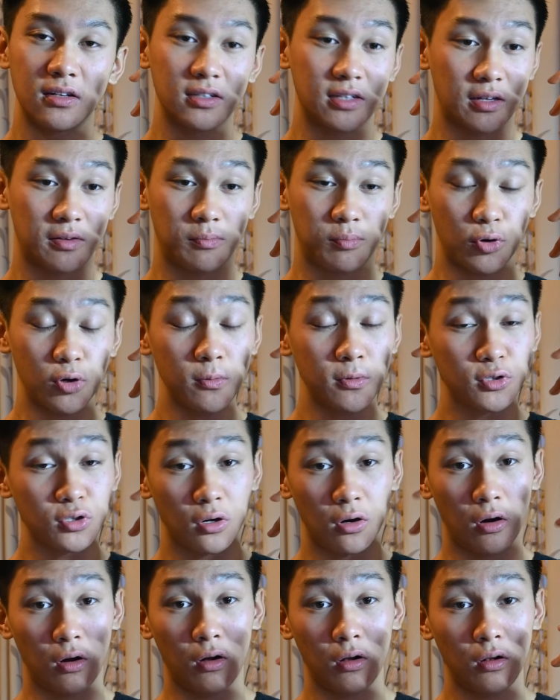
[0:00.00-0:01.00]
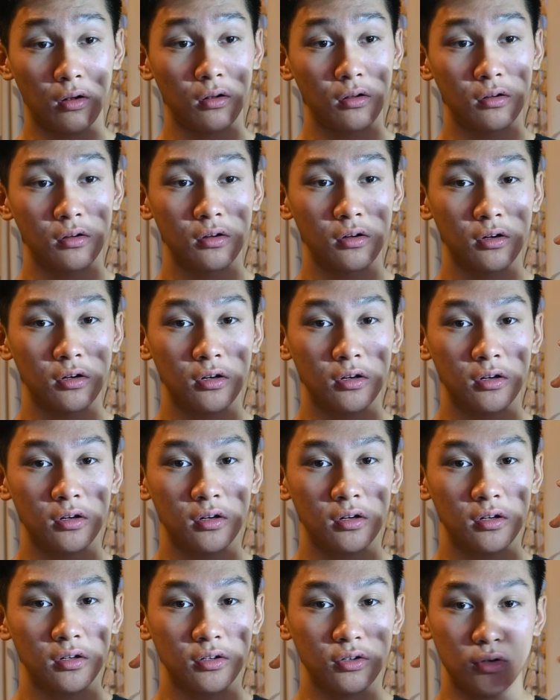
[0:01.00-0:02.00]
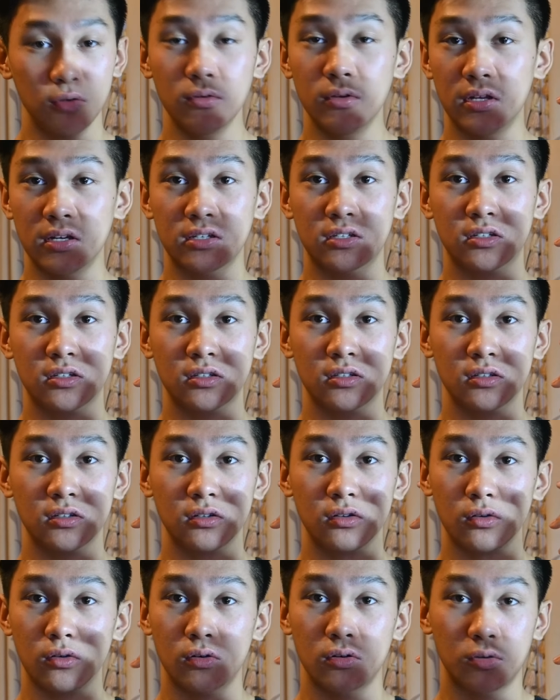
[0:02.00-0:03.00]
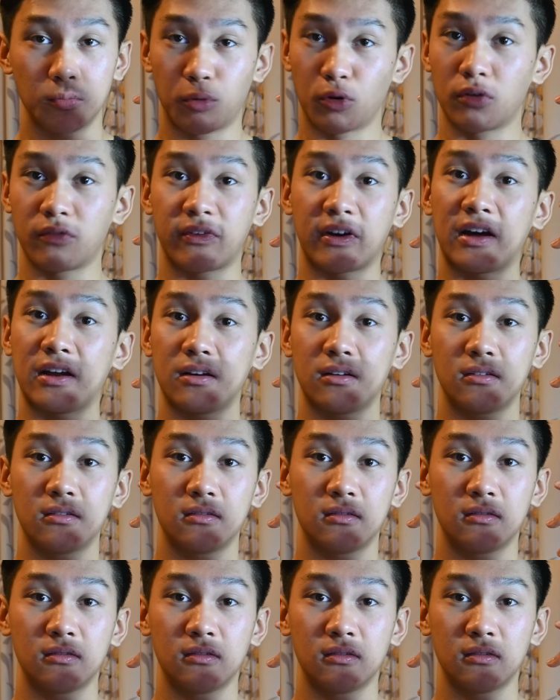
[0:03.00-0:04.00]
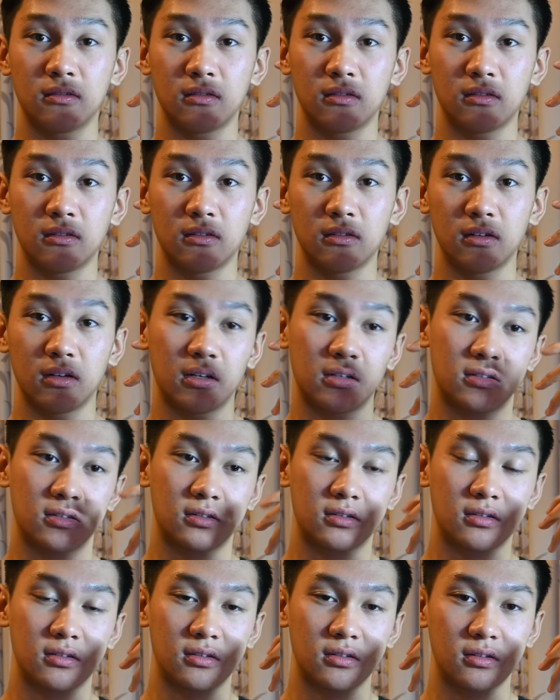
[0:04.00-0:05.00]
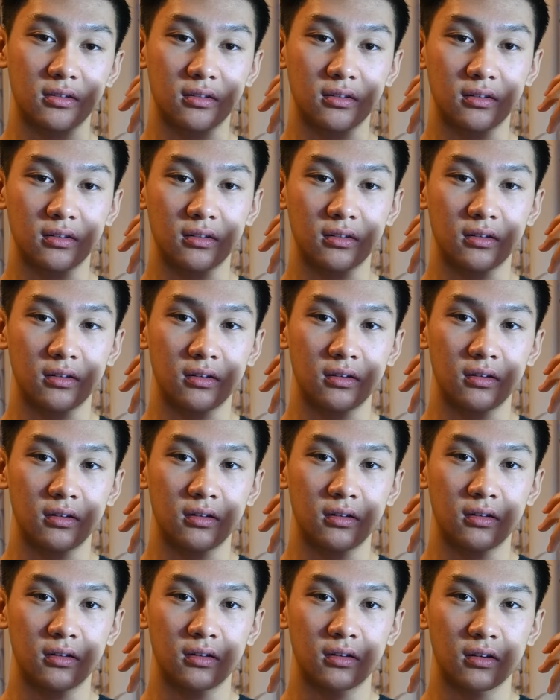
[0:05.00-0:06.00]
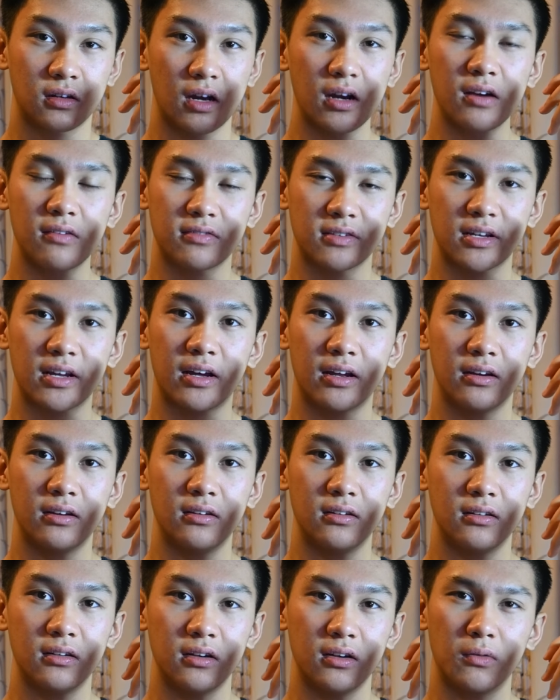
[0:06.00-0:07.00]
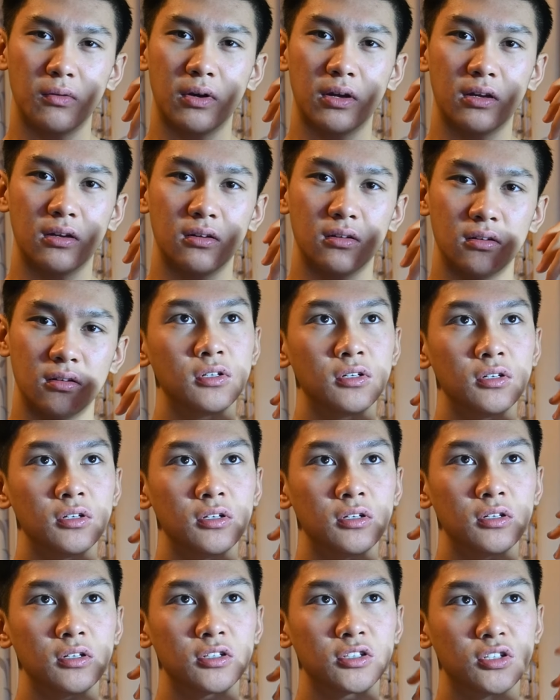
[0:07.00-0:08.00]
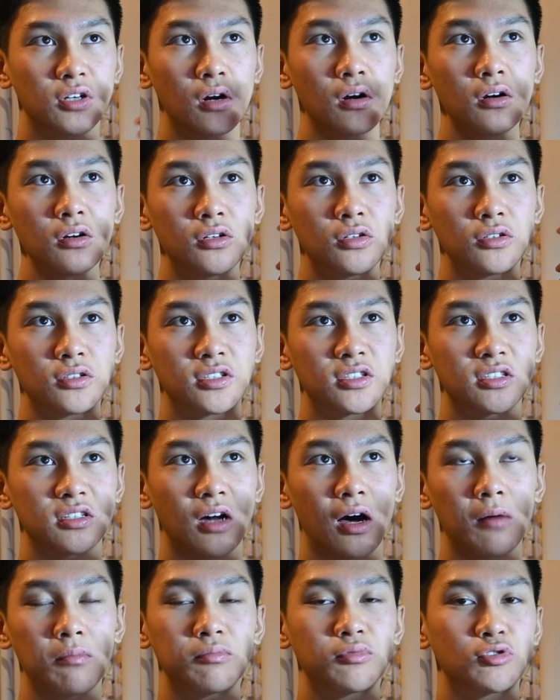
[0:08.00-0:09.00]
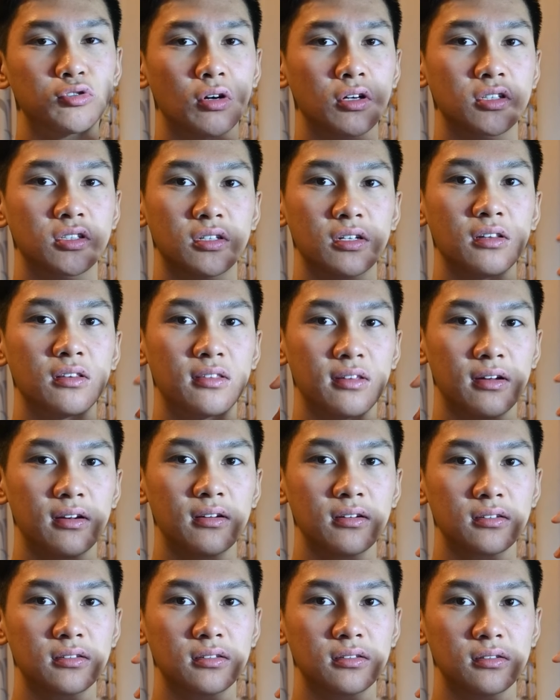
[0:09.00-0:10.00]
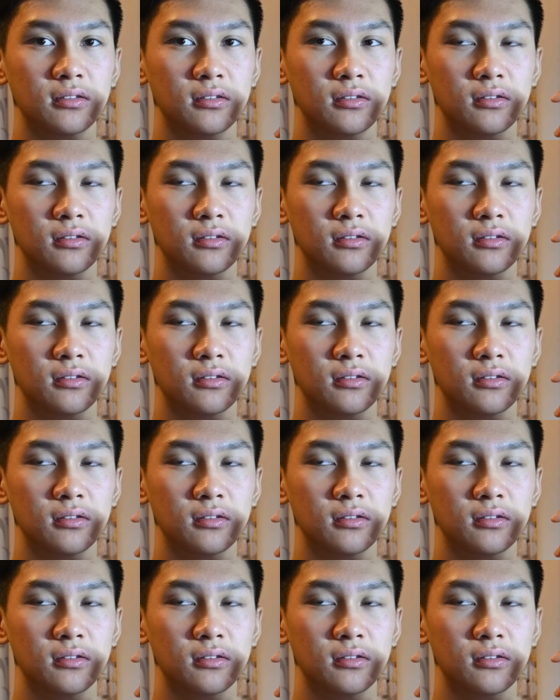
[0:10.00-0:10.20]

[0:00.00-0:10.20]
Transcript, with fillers: it's like pretty much all do this to burn fat. It's kind of sad in a way. Started to stop trusting Thenx,